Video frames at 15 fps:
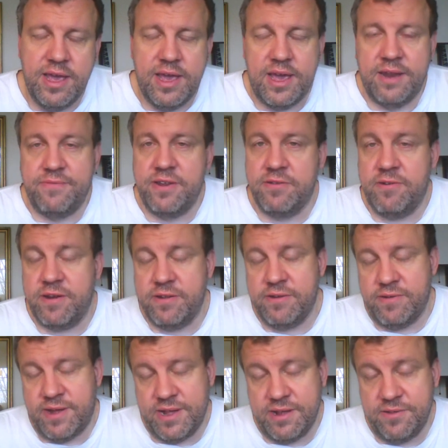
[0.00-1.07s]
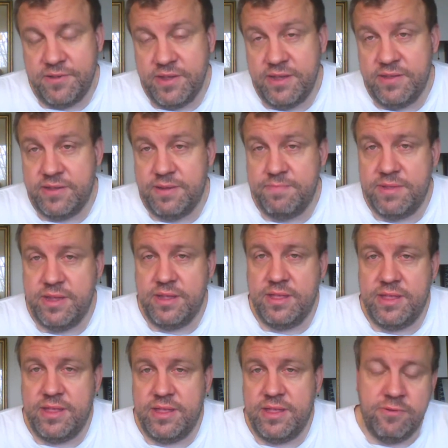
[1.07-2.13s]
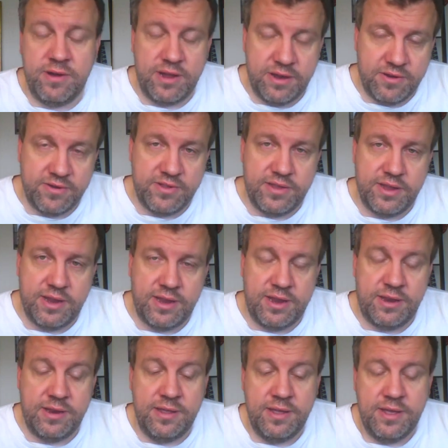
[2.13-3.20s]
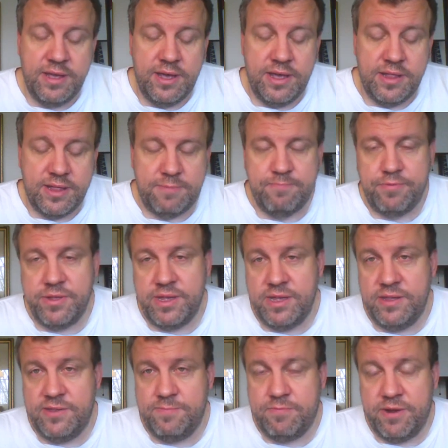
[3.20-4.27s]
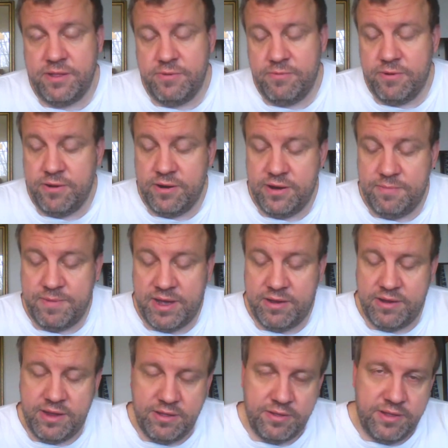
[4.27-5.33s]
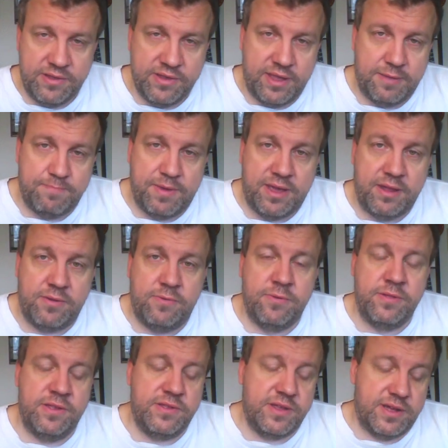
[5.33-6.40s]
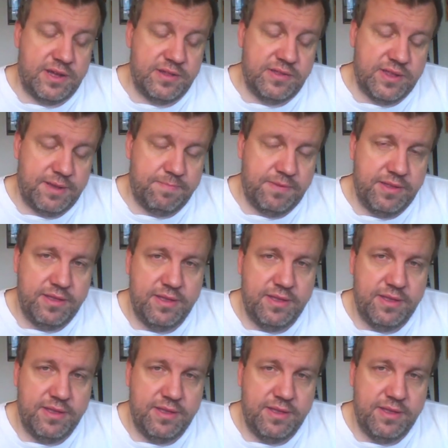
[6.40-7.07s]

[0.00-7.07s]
And if the direct democracy is something that you are interested in, then please spread the word about either this campaign or this concept.